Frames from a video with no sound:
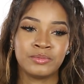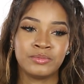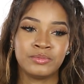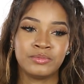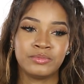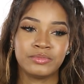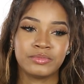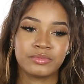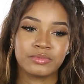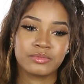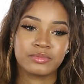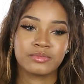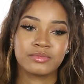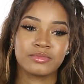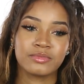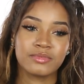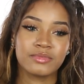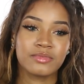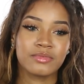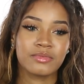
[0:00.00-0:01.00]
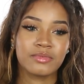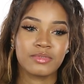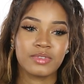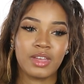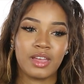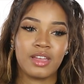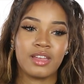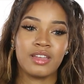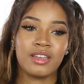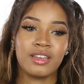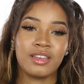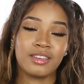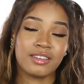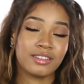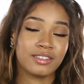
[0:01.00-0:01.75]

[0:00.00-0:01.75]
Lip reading: (silence)